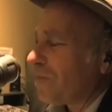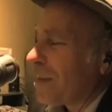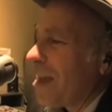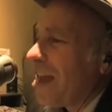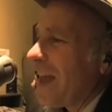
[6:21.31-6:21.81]

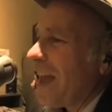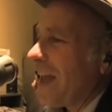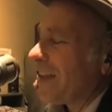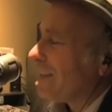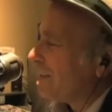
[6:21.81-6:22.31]
Golf. It's
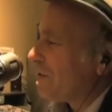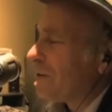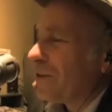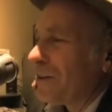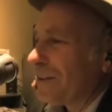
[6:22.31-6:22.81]
and, what, you know,
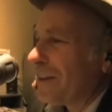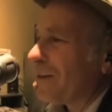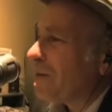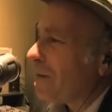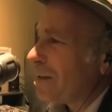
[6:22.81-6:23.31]
they're gonna,
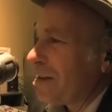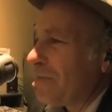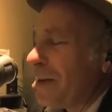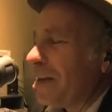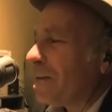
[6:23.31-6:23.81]
they're gonna, they're
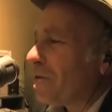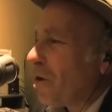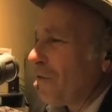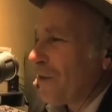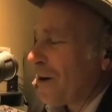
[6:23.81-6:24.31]
meeting in their
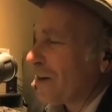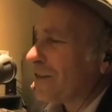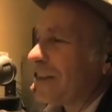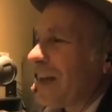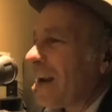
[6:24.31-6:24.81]
golf
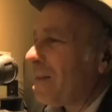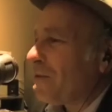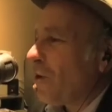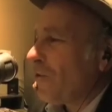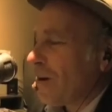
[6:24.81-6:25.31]
carts. They got out of their
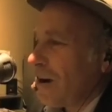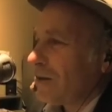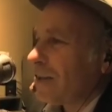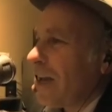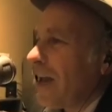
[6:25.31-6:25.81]
golf
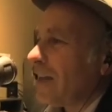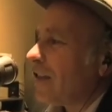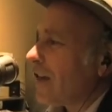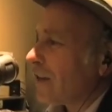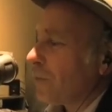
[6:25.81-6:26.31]
carts and
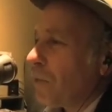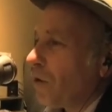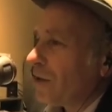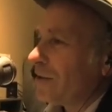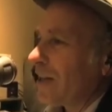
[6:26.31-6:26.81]
they got the
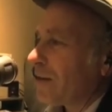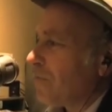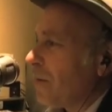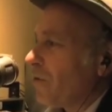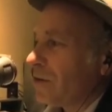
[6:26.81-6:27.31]
Polasek
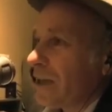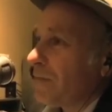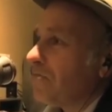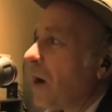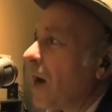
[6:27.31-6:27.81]
memo
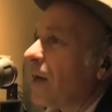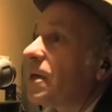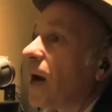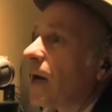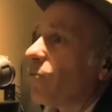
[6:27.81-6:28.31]
saying, "My
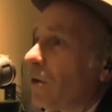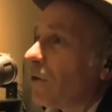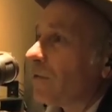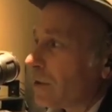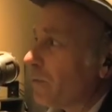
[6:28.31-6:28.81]
God, we
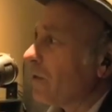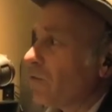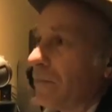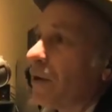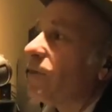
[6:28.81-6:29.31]
don't have spill
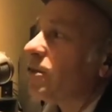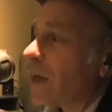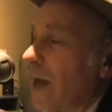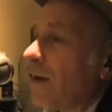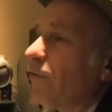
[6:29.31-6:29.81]
equipment. If there's
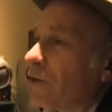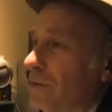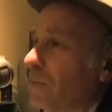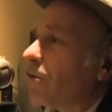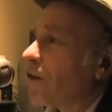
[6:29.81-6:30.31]
ever a
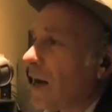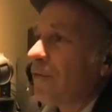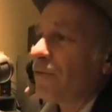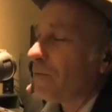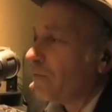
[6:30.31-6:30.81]
spill,
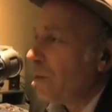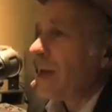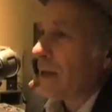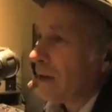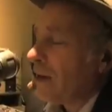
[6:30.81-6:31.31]
God
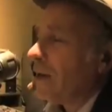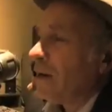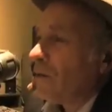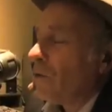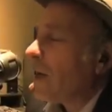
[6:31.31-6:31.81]
forbid, mm.
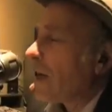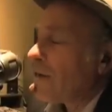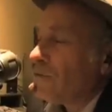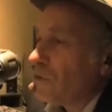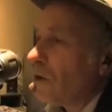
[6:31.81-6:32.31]
we
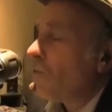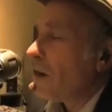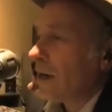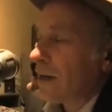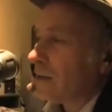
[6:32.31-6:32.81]
have no
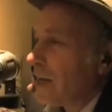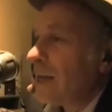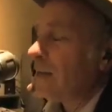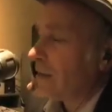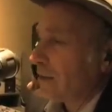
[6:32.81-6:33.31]
way to
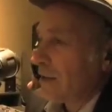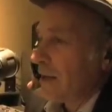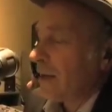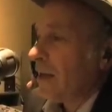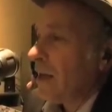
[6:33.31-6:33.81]
contain this
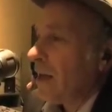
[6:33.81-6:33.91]
thing."